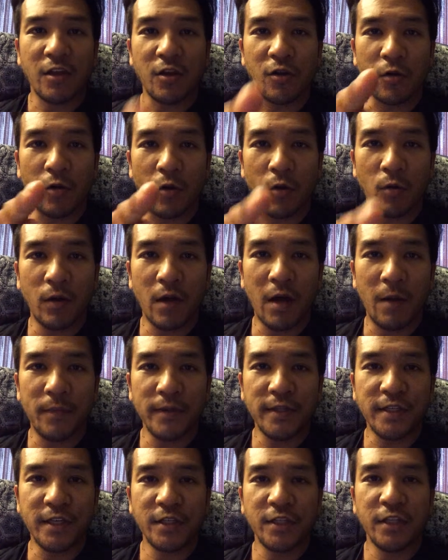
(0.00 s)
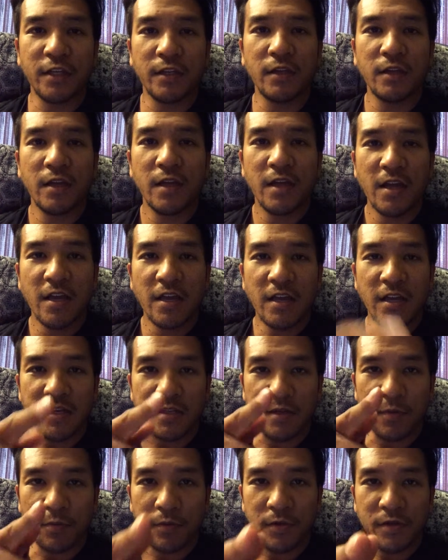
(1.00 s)
your own competition
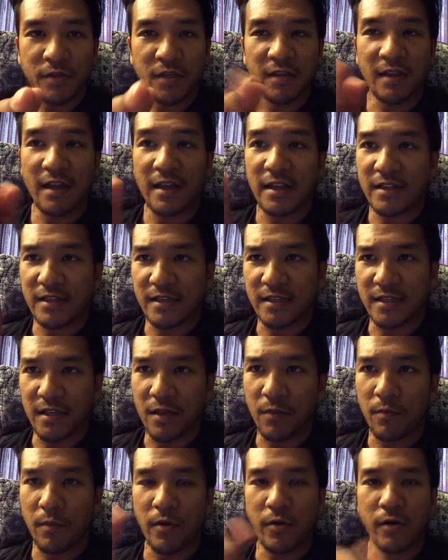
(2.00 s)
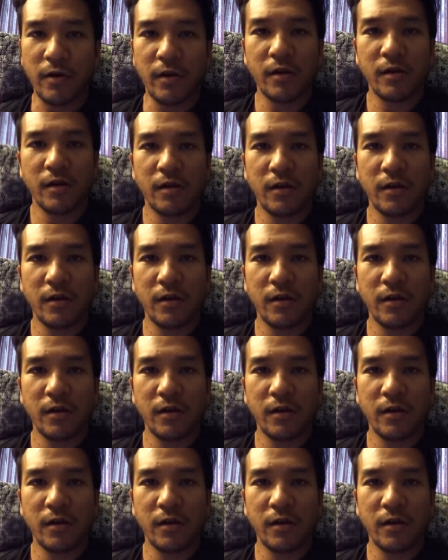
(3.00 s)
is a person that is in the mirror.